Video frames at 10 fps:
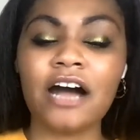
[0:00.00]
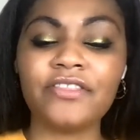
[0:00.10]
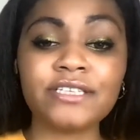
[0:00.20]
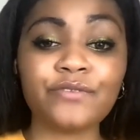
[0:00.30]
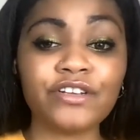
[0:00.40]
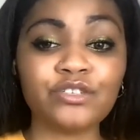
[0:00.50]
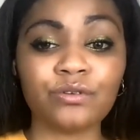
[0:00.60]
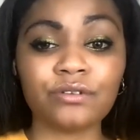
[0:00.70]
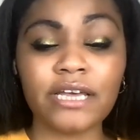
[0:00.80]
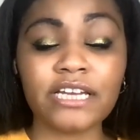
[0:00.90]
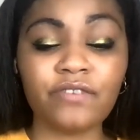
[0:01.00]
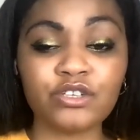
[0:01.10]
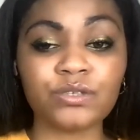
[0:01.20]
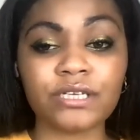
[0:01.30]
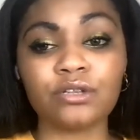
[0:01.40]
These
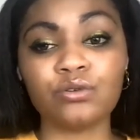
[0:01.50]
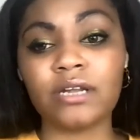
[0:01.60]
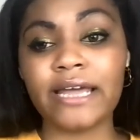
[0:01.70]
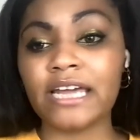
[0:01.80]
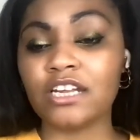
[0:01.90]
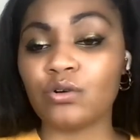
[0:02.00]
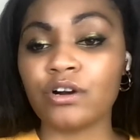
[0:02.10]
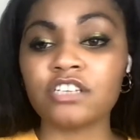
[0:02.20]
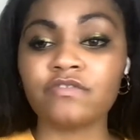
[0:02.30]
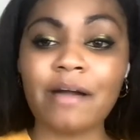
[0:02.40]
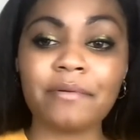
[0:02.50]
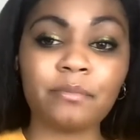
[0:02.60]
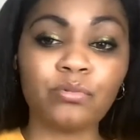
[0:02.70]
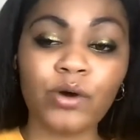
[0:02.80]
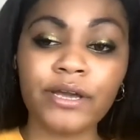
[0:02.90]
individuals include landlords, private
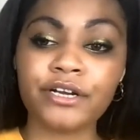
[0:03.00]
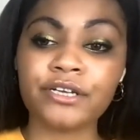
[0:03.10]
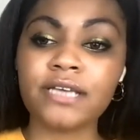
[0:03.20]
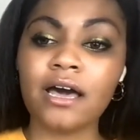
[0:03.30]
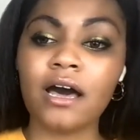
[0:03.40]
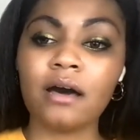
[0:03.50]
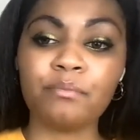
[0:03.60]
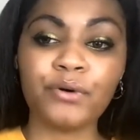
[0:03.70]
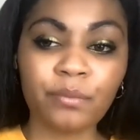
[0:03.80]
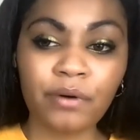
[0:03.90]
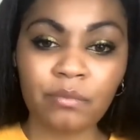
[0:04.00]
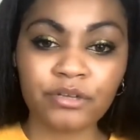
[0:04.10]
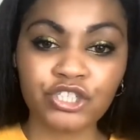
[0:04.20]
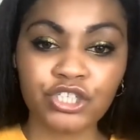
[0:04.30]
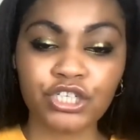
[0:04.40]
employers, book
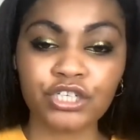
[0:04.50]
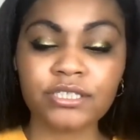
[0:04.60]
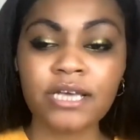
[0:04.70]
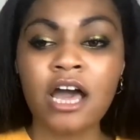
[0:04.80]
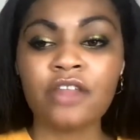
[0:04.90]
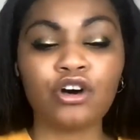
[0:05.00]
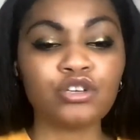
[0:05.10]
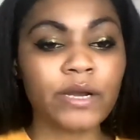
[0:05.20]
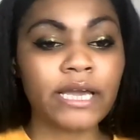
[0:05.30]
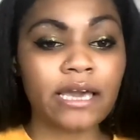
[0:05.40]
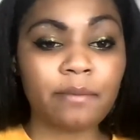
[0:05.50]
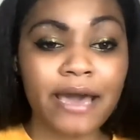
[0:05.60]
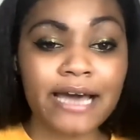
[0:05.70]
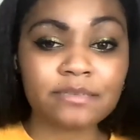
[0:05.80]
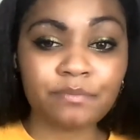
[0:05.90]
publishers, those working in
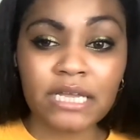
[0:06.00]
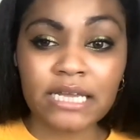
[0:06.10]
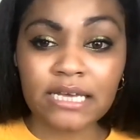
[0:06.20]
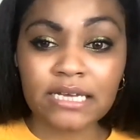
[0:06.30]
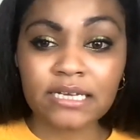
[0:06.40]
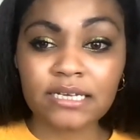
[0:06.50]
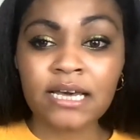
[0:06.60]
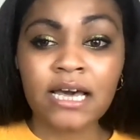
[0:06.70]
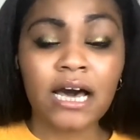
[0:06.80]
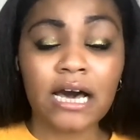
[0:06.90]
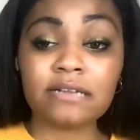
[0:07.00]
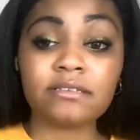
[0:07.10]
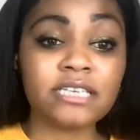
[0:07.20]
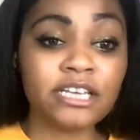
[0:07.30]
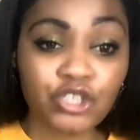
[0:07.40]
mass media,
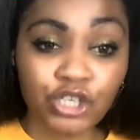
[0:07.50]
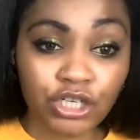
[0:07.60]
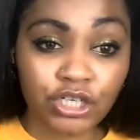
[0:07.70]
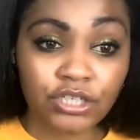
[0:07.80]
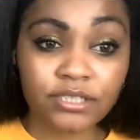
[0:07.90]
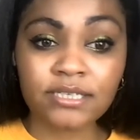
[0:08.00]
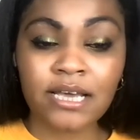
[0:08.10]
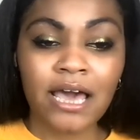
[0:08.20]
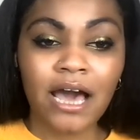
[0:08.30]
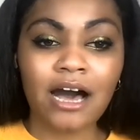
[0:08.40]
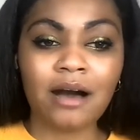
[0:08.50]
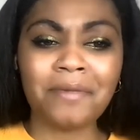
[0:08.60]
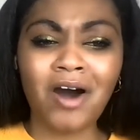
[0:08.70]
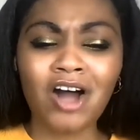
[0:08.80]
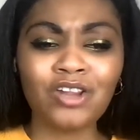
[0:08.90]
teachers,
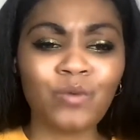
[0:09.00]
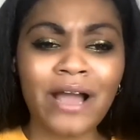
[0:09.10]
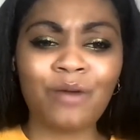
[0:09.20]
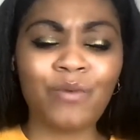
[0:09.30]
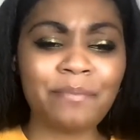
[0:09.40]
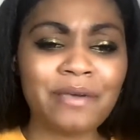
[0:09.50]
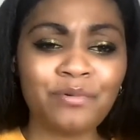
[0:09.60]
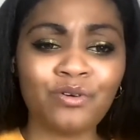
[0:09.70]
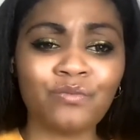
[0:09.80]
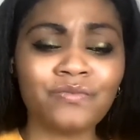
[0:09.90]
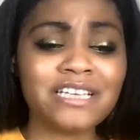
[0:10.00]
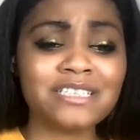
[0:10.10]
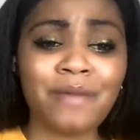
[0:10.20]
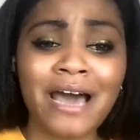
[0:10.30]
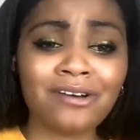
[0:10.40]
all around, right? People
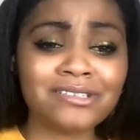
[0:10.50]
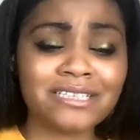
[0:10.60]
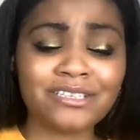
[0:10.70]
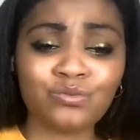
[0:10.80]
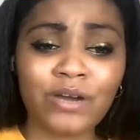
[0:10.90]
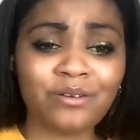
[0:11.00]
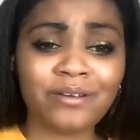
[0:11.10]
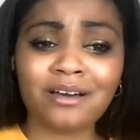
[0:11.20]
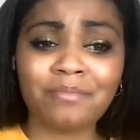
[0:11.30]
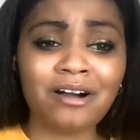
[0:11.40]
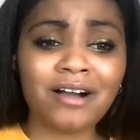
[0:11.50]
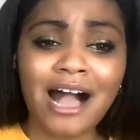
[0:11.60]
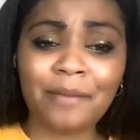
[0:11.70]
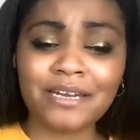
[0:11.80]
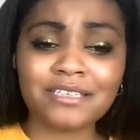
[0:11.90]
espouse this rhetoric about
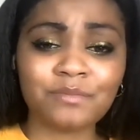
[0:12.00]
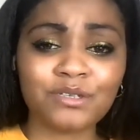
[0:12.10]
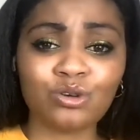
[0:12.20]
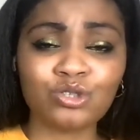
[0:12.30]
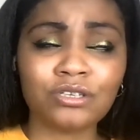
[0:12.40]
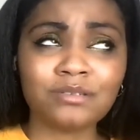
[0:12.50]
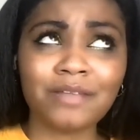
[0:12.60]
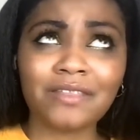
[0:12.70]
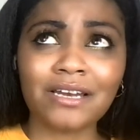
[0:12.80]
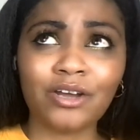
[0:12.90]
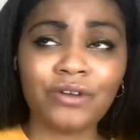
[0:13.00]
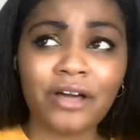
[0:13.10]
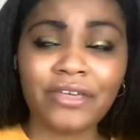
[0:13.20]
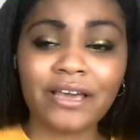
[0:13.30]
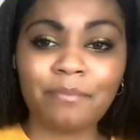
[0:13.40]
communism or socialism that they know
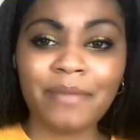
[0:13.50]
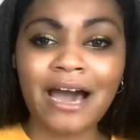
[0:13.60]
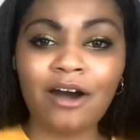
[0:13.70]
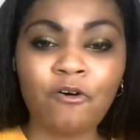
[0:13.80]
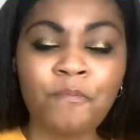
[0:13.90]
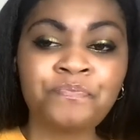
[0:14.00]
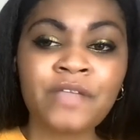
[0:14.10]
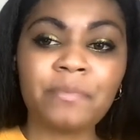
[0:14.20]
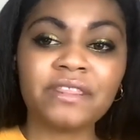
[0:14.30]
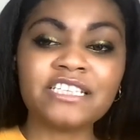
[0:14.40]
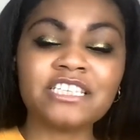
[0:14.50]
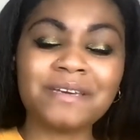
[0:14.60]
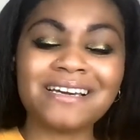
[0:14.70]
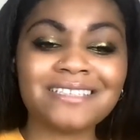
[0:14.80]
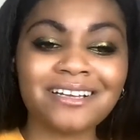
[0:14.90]
nothing about, but this is
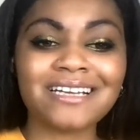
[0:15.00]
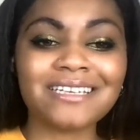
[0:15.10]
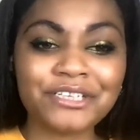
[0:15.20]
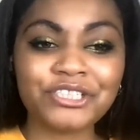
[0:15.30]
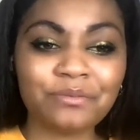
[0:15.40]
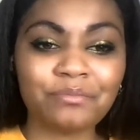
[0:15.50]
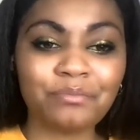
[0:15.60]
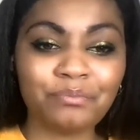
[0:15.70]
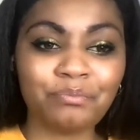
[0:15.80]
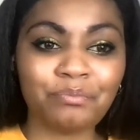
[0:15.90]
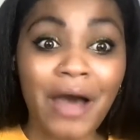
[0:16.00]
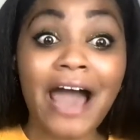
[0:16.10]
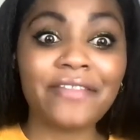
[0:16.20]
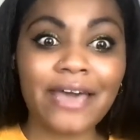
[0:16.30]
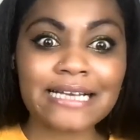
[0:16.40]
because they're conditioned
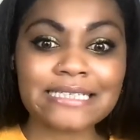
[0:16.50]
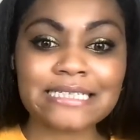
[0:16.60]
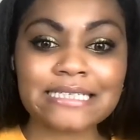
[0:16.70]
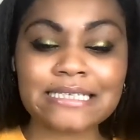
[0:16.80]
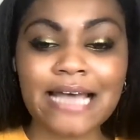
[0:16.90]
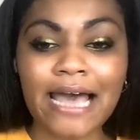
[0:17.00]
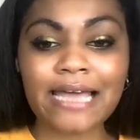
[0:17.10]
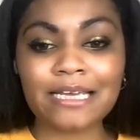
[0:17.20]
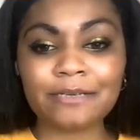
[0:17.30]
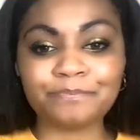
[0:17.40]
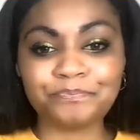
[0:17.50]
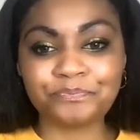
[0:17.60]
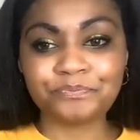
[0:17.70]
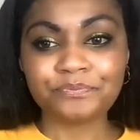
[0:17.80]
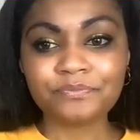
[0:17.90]
by the extant society.
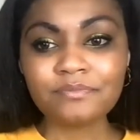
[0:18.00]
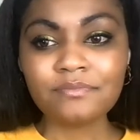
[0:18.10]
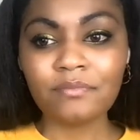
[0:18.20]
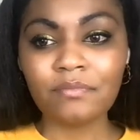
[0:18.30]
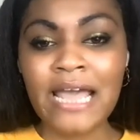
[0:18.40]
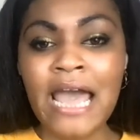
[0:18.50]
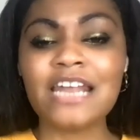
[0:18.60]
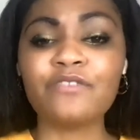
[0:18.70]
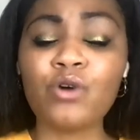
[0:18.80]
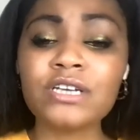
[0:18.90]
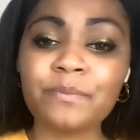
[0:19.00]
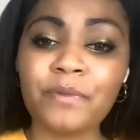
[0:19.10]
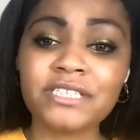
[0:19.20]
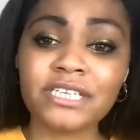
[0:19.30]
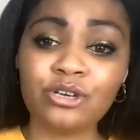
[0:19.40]
And of course, the
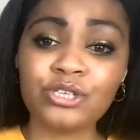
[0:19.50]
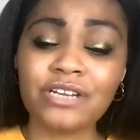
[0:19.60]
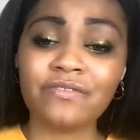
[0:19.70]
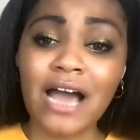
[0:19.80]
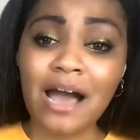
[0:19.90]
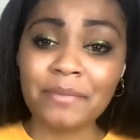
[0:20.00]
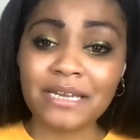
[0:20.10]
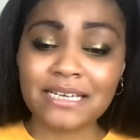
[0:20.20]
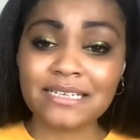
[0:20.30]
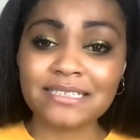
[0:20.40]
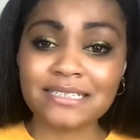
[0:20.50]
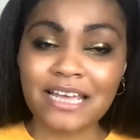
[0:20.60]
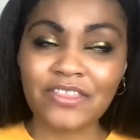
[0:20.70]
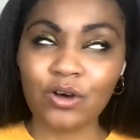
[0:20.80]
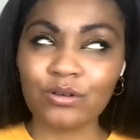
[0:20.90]
persecution of communists
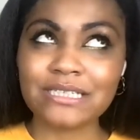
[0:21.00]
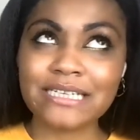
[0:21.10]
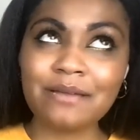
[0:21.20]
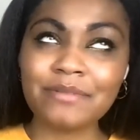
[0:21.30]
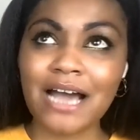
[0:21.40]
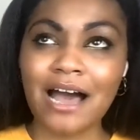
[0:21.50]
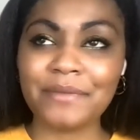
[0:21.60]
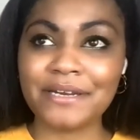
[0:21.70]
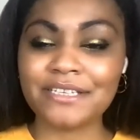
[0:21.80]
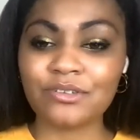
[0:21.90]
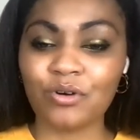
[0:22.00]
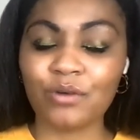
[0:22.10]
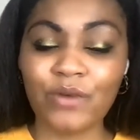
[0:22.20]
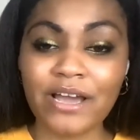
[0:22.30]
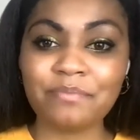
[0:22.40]
and those deemed communists
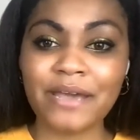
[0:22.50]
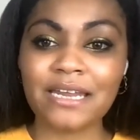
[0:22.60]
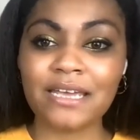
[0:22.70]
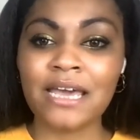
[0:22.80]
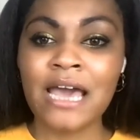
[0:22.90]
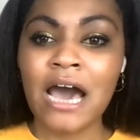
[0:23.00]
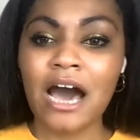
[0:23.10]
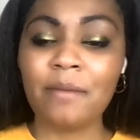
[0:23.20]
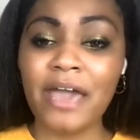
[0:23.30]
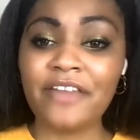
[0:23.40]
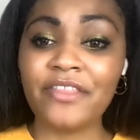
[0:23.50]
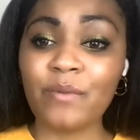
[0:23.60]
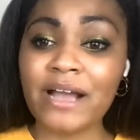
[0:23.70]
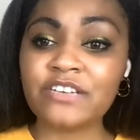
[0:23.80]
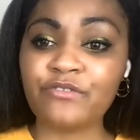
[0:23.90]
or red-baited and their
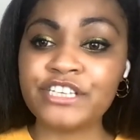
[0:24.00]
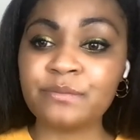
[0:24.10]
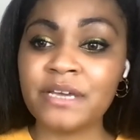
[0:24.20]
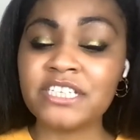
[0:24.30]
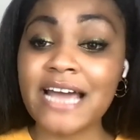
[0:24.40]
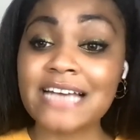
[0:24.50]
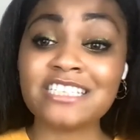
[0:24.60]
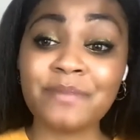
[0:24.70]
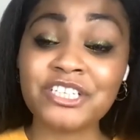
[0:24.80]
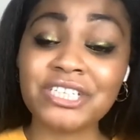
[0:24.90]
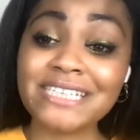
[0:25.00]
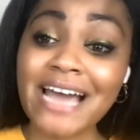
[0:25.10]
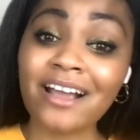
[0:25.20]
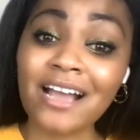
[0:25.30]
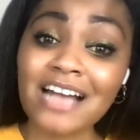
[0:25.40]
right to free speech has especially
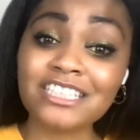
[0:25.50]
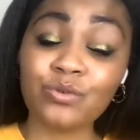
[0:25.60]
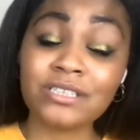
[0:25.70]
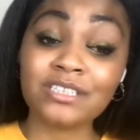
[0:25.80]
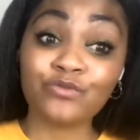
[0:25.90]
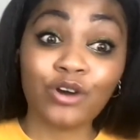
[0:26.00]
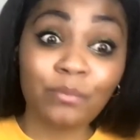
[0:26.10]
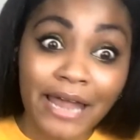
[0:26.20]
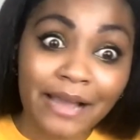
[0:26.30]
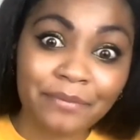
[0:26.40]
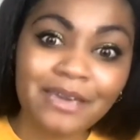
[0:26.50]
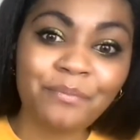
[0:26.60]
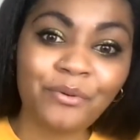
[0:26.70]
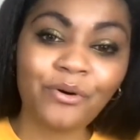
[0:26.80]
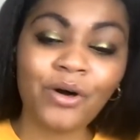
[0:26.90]
dire consequences for Black
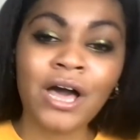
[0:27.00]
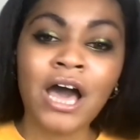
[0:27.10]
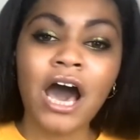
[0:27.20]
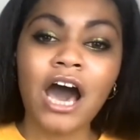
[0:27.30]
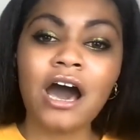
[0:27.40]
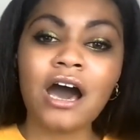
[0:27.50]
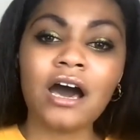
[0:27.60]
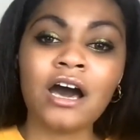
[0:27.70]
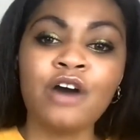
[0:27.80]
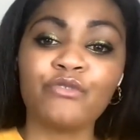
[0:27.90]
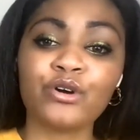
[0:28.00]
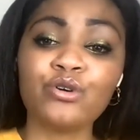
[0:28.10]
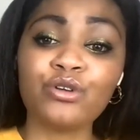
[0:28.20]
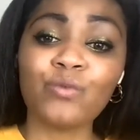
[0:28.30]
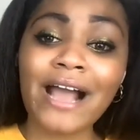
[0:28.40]
people, for
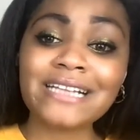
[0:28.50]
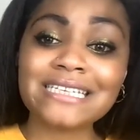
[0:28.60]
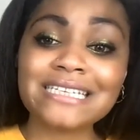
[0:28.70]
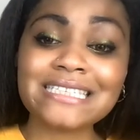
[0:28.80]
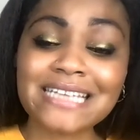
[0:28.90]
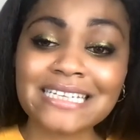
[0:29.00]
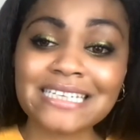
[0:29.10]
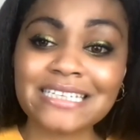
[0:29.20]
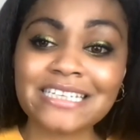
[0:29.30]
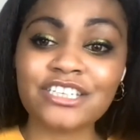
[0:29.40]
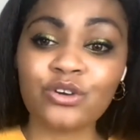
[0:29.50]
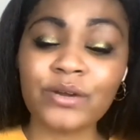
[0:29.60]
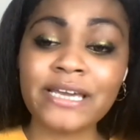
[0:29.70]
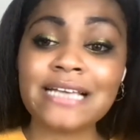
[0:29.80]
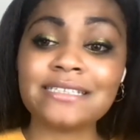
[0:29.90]
who the right to dissent and
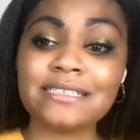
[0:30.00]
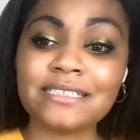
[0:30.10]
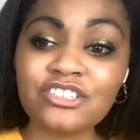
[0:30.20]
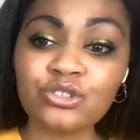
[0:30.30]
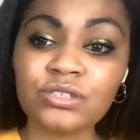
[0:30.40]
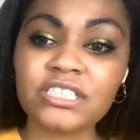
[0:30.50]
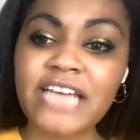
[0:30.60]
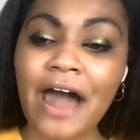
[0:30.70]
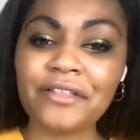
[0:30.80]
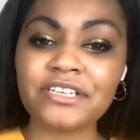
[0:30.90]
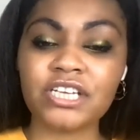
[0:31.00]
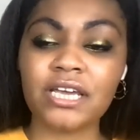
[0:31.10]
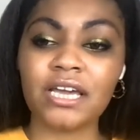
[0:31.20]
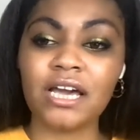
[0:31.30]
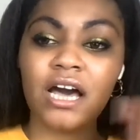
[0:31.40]
disagree is essential to
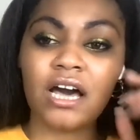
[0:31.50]
challenging